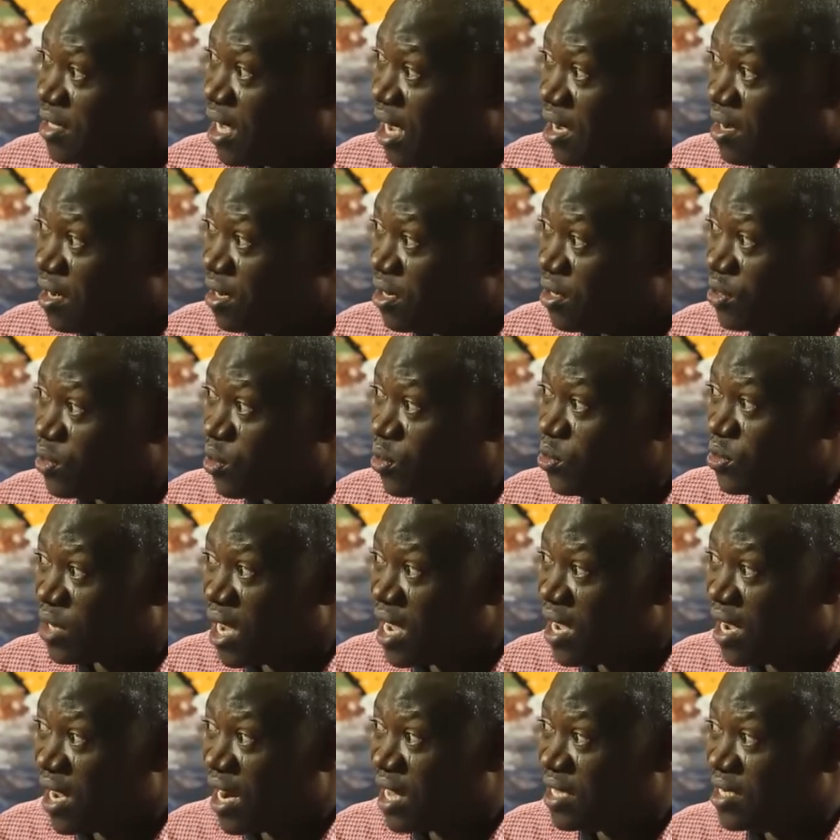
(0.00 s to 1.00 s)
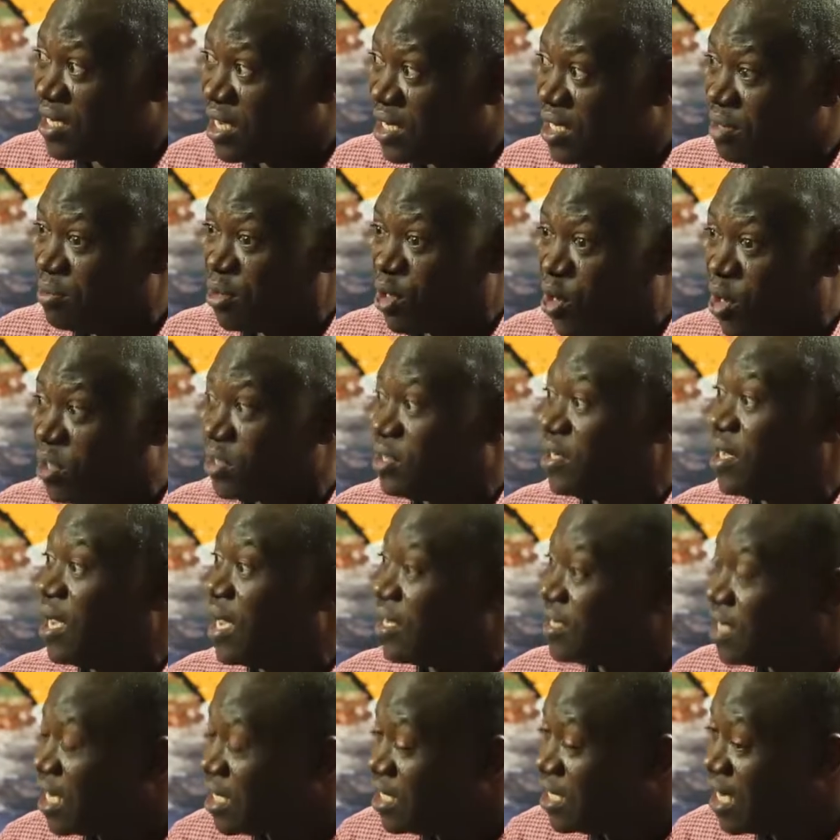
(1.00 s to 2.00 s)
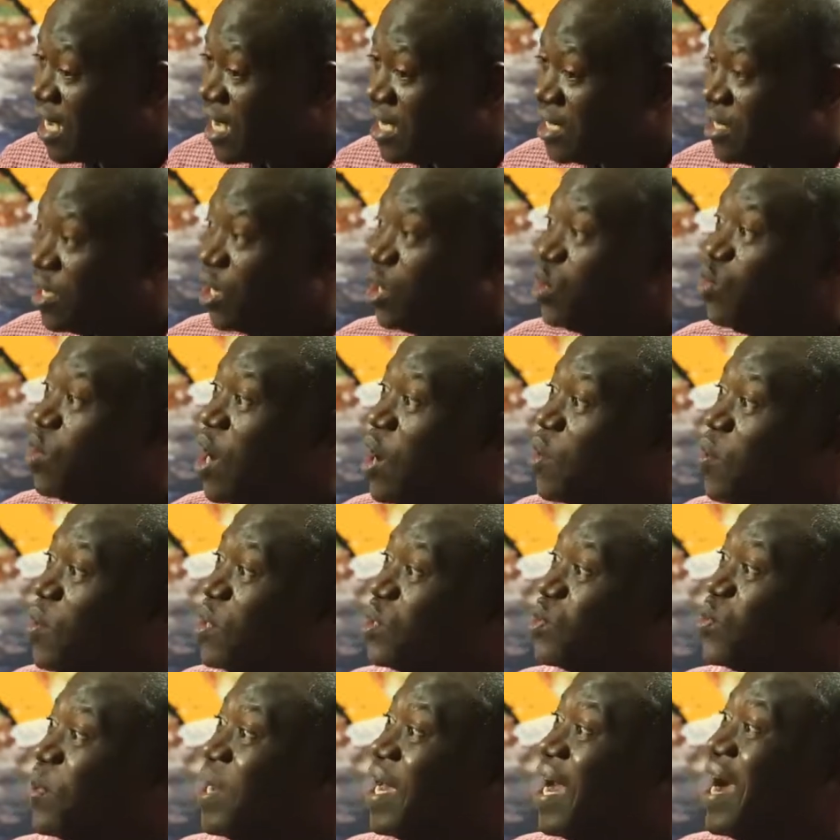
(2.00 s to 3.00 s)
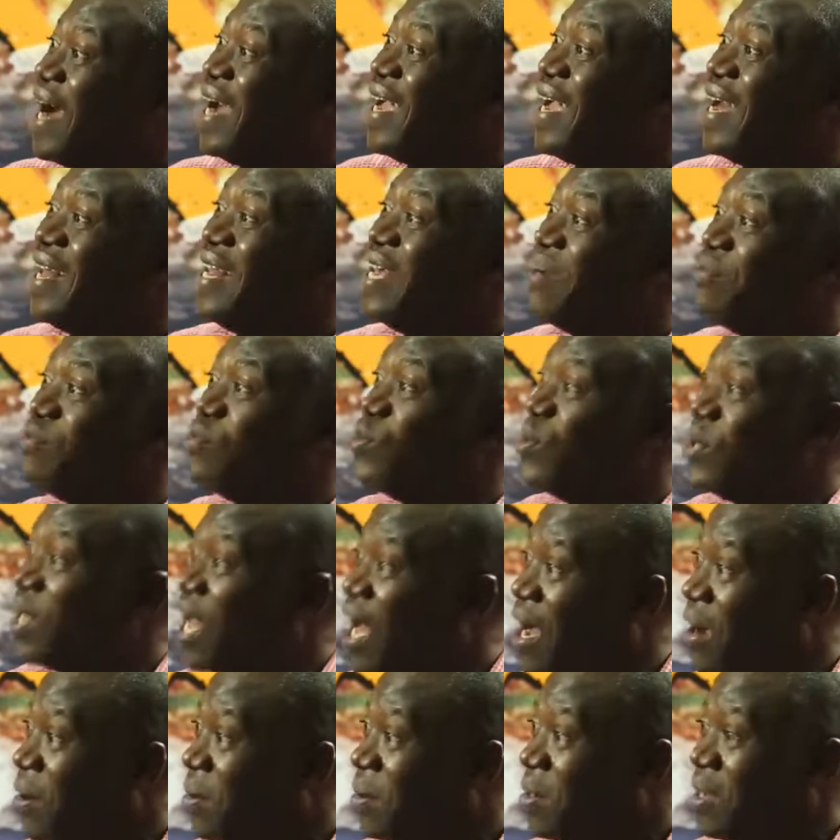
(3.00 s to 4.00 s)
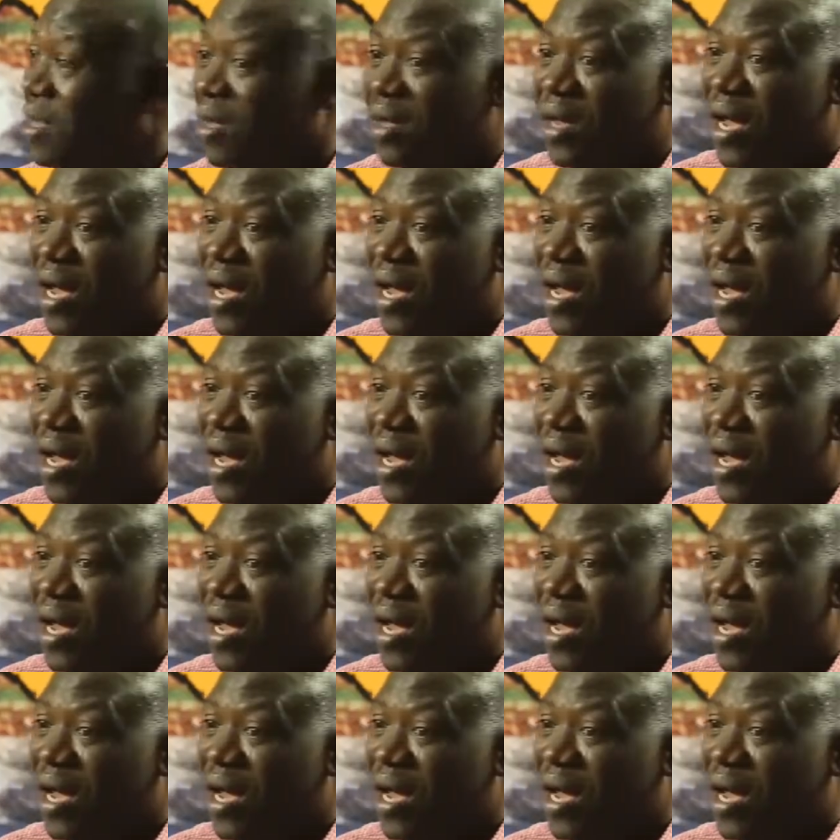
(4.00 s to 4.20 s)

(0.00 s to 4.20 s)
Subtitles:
Exactly. So you can't guarantee anything because, as I said, you are going to a higher level now.